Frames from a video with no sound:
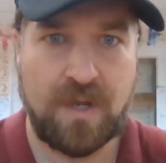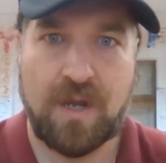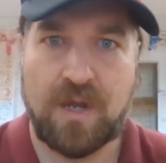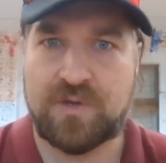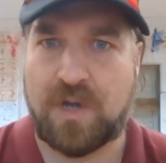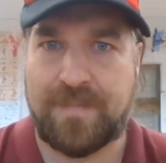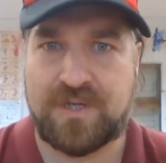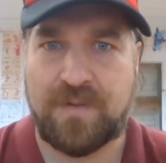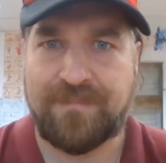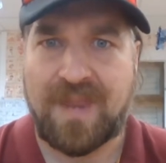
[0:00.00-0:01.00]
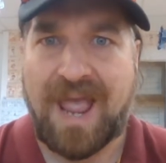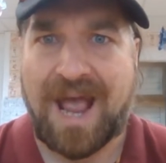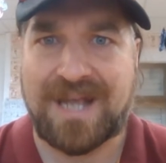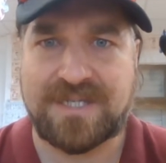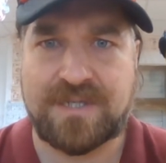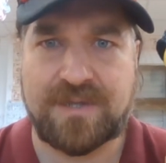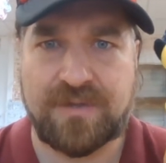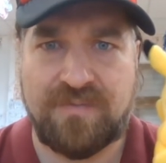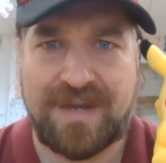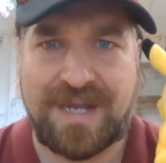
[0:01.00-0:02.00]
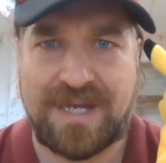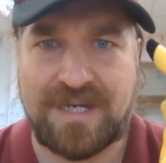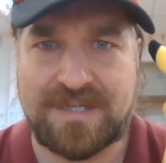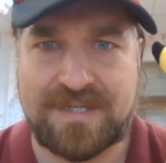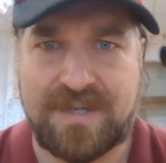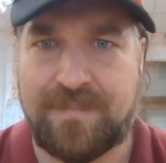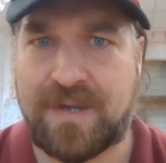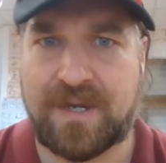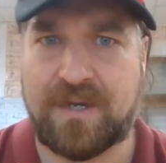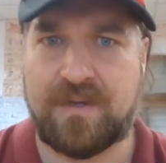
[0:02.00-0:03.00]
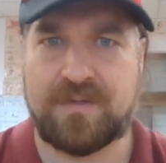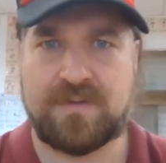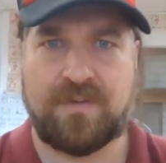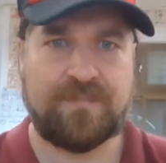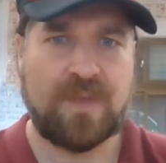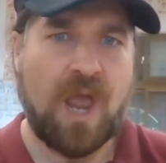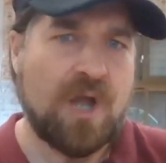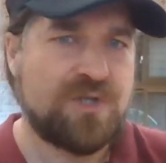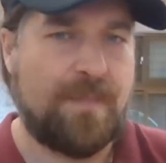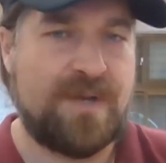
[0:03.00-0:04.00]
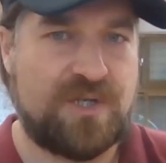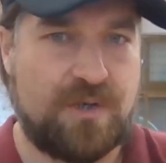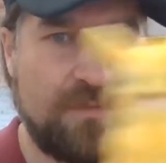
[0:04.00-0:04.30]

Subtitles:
Tommy Chew has 3 siblings. Tommy Chew.